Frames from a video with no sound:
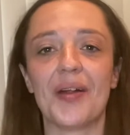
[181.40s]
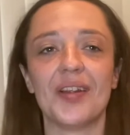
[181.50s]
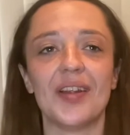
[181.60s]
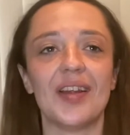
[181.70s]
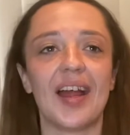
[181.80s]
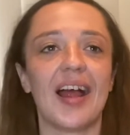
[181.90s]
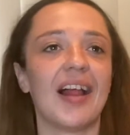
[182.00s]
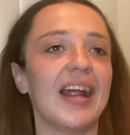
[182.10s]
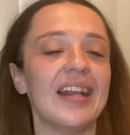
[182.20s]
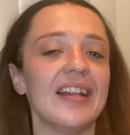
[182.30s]
it.
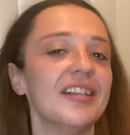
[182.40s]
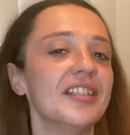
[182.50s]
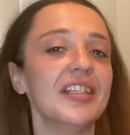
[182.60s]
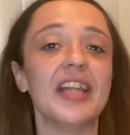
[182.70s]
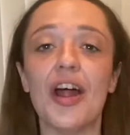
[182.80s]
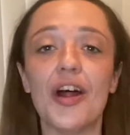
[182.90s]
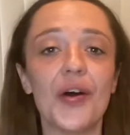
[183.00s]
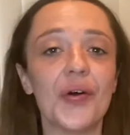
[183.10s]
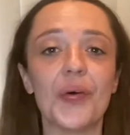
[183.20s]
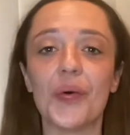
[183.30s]
I didn't
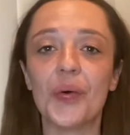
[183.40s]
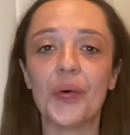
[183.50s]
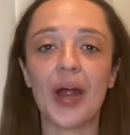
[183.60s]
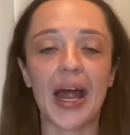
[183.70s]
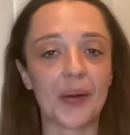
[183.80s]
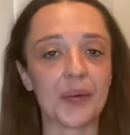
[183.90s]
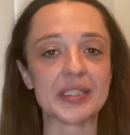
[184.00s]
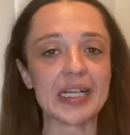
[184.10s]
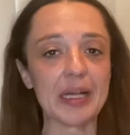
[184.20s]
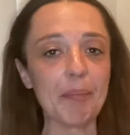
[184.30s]
know how it was
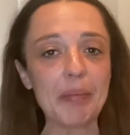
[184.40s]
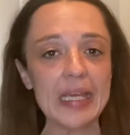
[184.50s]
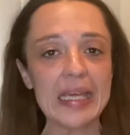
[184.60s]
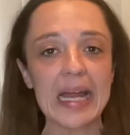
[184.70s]
gonna be.